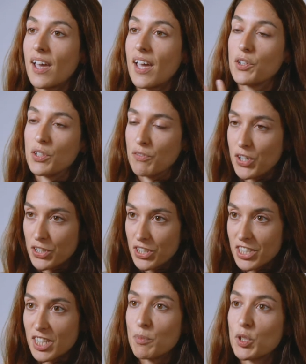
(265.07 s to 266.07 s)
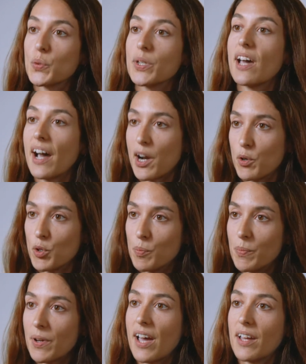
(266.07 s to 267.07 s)
and university, between
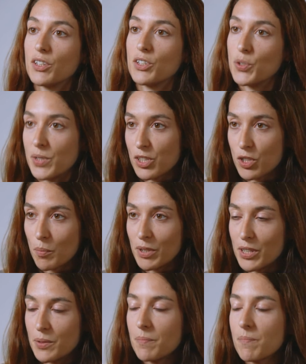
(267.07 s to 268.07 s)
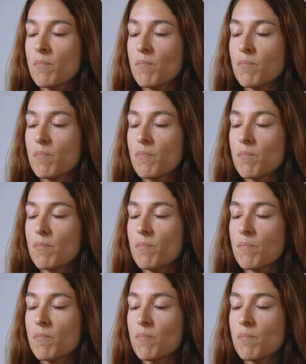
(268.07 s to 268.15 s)
ARUP and UNSW.